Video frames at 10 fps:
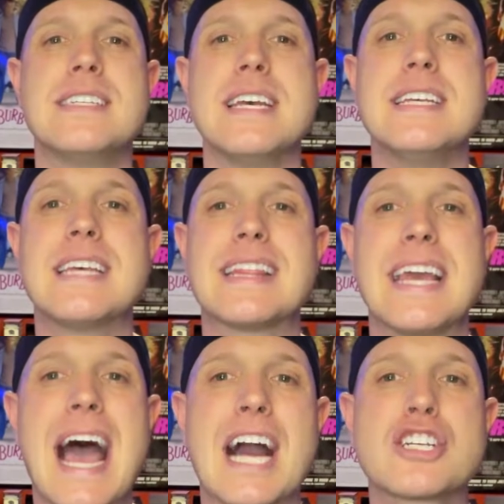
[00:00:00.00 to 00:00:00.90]
is that they
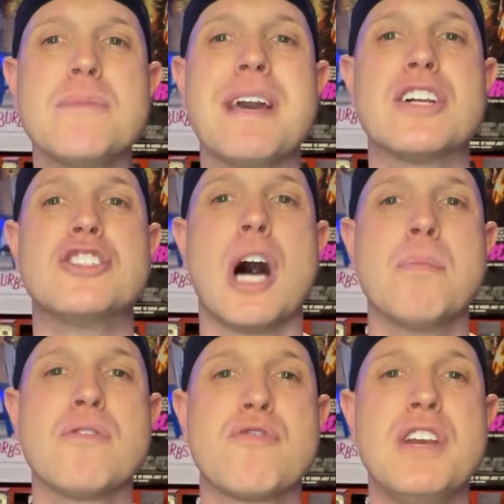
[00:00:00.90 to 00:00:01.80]
actually made a
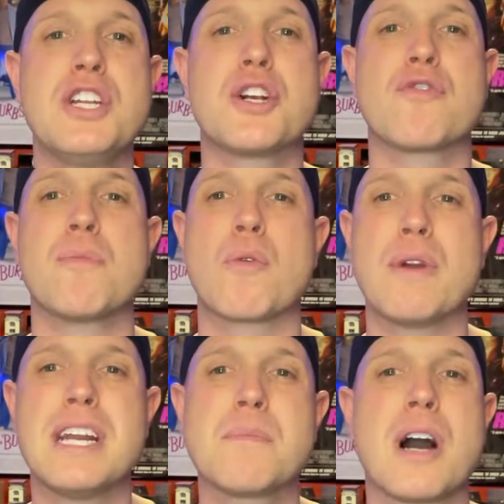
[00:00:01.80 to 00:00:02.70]
double feature from a
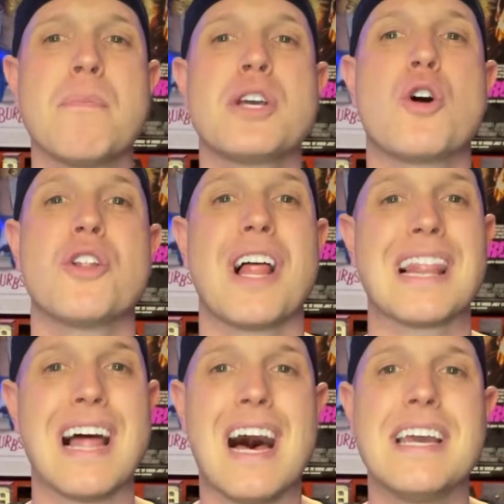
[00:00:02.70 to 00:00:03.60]
random company called
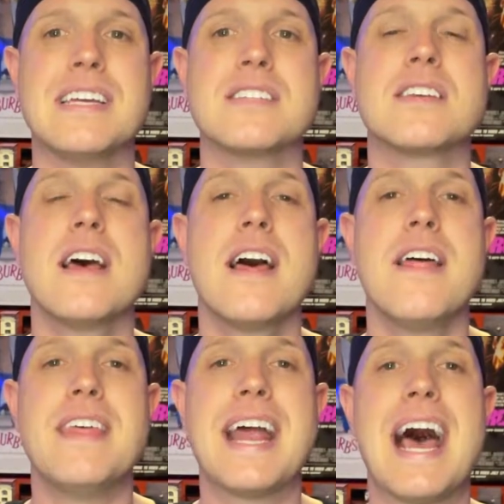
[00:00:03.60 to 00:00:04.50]
Alliance
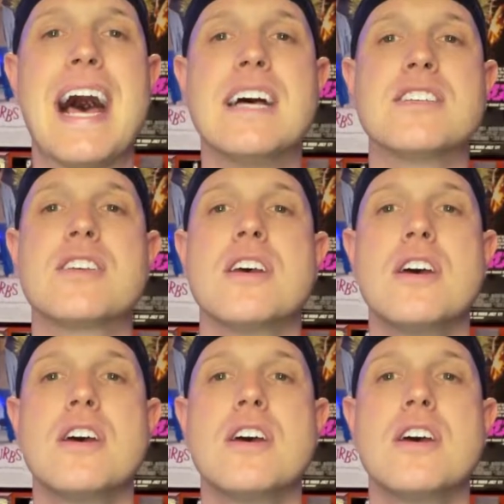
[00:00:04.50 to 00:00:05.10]
that has